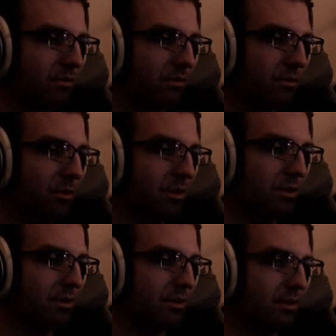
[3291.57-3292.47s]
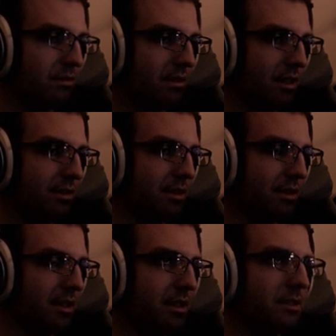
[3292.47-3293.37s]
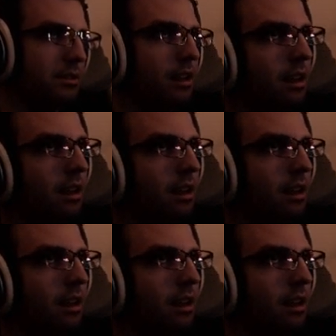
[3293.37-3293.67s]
For most, you know, degrees.